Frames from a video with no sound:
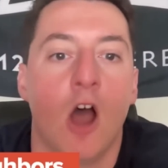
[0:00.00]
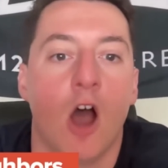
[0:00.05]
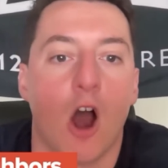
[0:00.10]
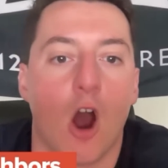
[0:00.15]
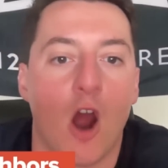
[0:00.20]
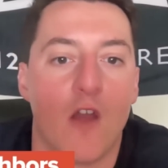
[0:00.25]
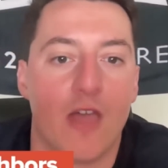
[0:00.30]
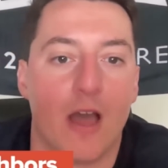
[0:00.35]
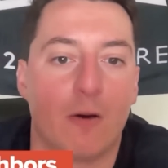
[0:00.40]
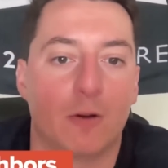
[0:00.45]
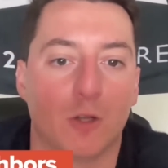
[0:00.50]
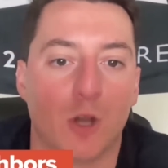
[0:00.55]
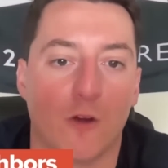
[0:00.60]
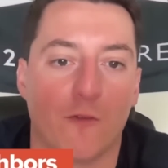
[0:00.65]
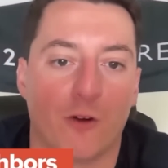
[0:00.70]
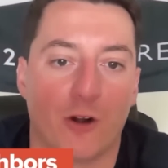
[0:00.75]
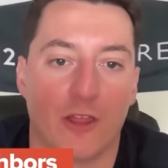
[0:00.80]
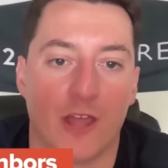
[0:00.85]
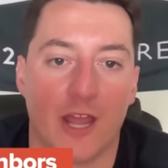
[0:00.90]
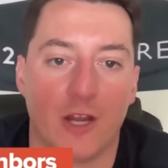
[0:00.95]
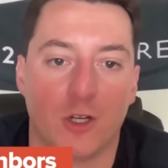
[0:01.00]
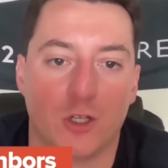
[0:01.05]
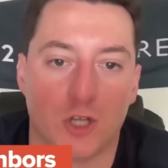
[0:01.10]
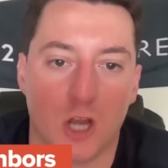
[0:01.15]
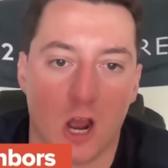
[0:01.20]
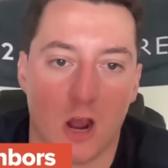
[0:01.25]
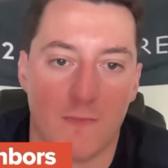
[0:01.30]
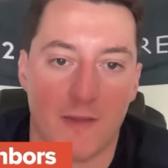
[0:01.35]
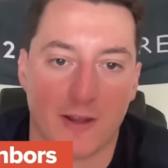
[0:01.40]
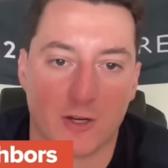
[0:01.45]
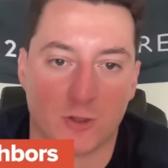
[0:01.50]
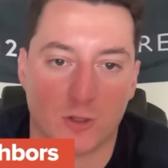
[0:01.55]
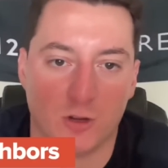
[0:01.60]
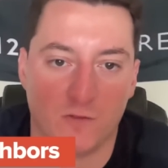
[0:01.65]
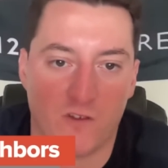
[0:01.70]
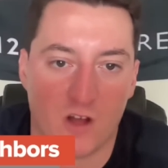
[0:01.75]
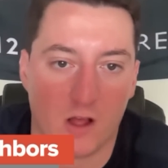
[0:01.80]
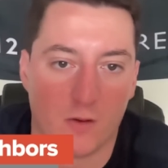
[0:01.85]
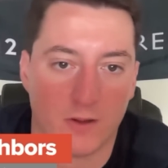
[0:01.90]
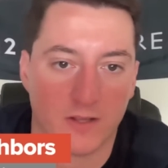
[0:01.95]
All right, that will do it for today's show. Make sure you
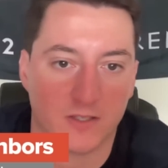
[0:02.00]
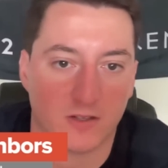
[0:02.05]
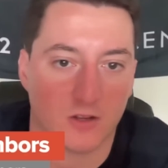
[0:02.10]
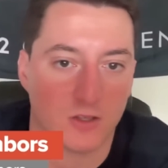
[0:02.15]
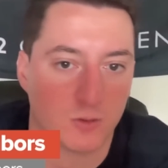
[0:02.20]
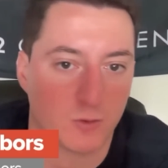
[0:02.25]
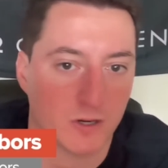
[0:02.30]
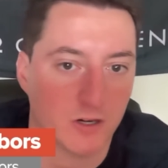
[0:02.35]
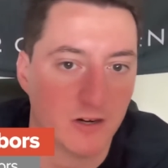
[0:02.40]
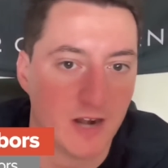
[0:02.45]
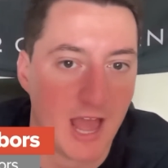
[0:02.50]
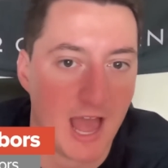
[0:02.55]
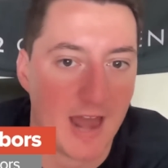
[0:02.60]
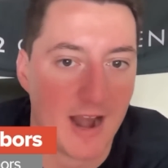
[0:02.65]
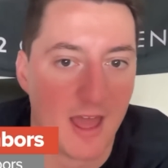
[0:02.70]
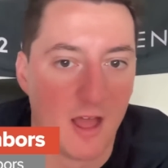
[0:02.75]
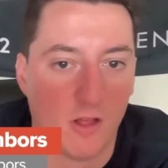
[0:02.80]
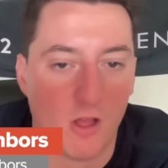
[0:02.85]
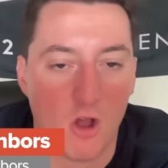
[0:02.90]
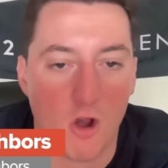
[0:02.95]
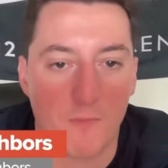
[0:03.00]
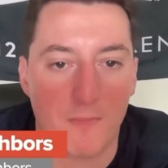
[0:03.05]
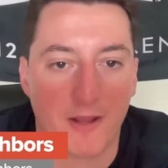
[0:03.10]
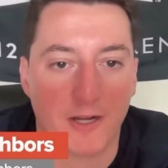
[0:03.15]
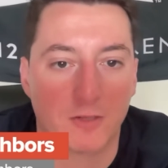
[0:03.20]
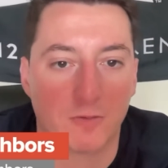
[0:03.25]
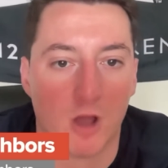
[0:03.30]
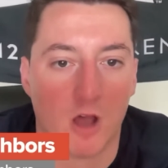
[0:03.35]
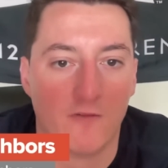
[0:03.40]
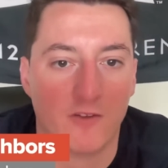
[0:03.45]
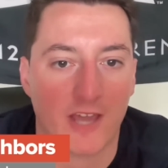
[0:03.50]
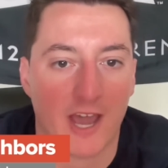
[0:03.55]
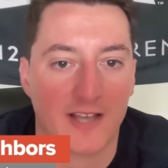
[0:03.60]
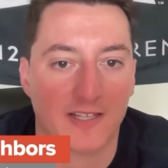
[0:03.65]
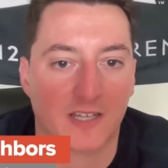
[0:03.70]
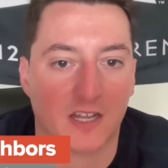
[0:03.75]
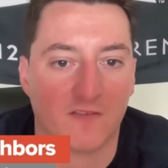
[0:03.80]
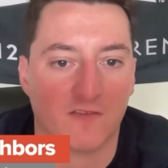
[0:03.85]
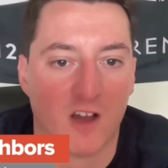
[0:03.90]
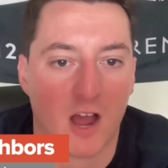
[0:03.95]
follow us on Twitter at LO Big 12. You guys
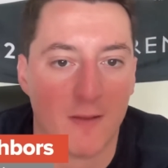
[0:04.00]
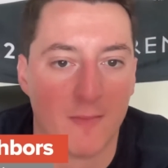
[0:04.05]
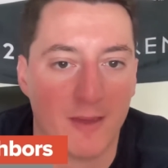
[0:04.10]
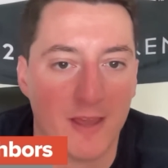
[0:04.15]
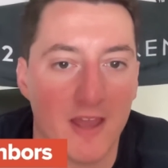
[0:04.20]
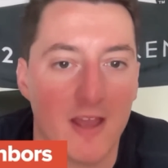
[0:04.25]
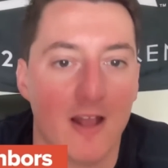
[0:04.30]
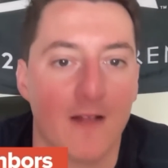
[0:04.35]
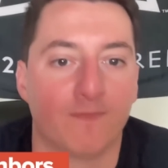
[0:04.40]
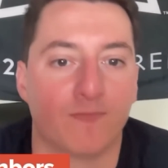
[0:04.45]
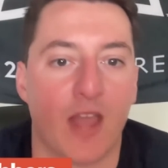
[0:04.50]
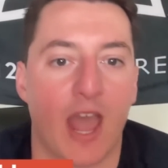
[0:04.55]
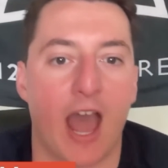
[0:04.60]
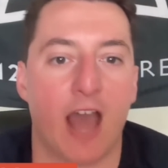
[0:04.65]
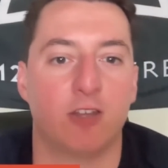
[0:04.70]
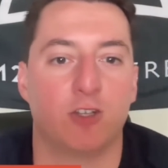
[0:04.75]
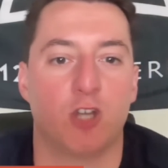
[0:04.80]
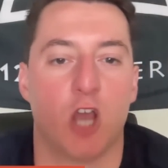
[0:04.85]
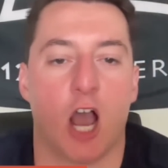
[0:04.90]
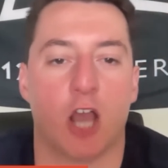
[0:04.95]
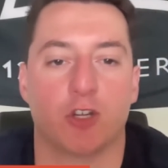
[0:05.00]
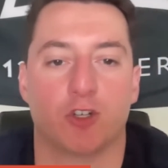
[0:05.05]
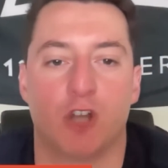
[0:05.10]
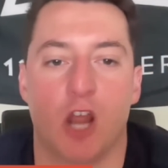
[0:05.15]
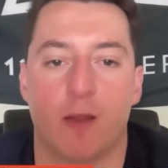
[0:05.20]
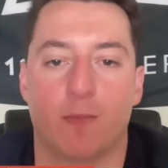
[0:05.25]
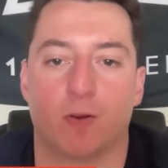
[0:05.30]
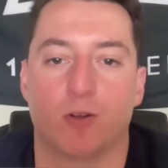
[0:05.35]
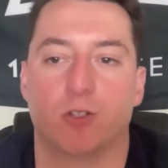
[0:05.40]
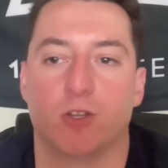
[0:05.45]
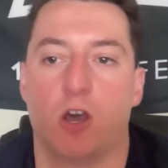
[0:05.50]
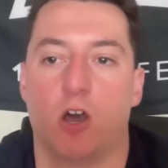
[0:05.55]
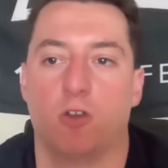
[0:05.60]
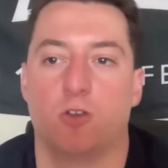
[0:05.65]
can find me at @JoshNeighbors_.